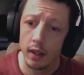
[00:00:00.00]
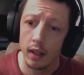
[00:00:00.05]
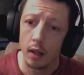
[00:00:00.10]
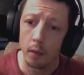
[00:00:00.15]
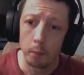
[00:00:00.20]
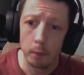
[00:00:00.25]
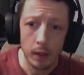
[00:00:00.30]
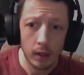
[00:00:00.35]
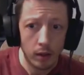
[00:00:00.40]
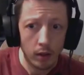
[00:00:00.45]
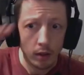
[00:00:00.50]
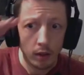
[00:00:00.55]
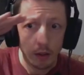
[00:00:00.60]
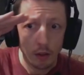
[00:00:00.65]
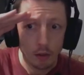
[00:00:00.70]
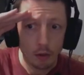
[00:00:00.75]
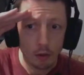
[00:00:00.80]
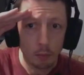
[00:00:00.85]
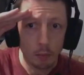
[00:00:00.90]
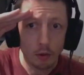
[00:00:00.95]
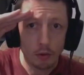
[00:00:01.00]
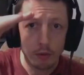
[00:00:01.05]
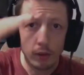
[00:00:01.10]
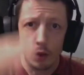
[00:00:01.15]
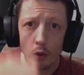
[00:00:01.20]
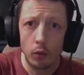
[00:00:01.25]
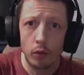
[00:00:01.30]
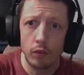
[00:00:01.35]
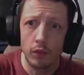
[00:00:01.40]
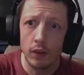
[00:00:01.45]
Big double
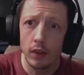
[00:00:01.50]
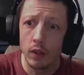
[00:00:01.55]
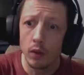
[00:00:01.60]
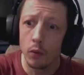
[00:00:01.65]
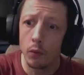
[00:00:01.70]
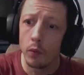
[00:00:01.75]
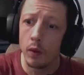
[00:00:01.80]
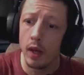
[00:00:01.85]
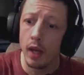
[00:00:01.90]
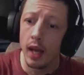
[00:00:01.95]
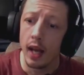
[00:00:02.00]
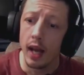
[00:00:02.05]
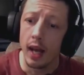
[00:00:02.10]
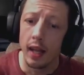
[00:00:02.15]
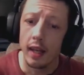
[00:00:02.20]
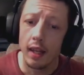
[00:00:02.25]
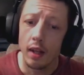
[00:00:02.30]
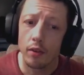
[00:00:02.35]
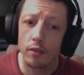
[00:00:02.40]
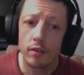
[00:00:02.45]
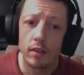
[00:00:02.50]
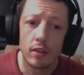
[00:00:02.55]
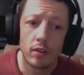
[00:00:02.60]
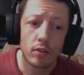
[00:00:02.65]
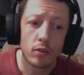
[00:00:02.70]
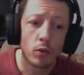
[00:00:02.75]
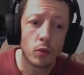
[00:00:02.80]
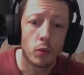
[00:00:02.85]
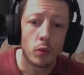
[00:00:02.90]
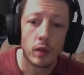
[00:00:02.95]
salute for you, and I'll see you
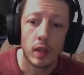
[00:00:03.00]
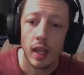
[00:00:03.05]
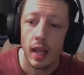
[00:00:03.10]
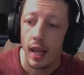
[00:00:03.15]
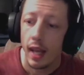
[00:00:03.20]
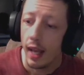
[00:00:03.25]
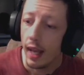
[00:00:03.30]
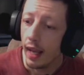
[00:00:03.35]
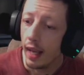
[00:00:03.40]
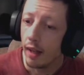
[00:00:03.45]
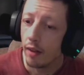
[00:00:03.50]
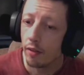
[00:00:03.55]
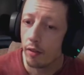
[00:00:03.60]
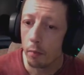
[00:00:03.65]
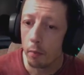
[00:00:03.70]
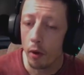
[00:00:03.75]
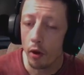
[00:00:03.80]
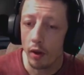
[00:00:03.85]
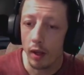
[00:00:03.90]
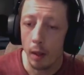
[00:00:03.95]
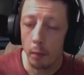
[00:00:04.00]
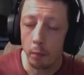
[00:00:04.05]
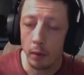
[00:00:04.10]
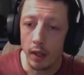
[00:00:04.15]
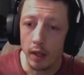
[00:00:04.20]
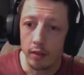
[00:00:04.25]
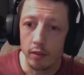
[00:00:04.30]
soon in some more gameplays.